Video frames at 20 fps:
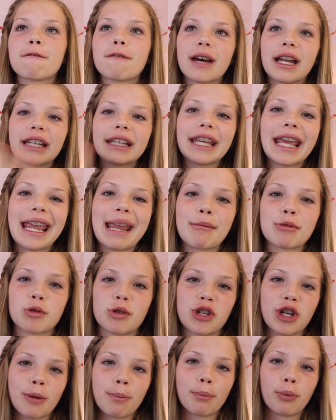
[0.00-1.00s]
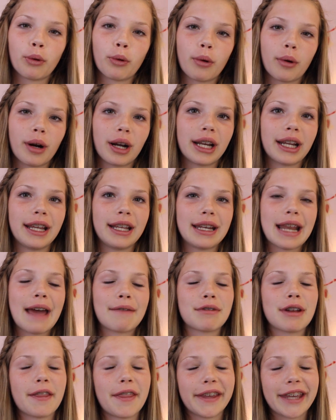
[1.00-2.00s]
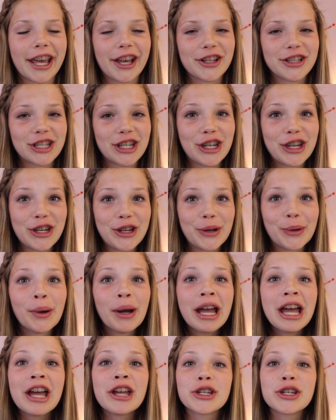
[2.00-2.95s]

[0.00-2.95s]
fun games when you're bored and have nothing else to do,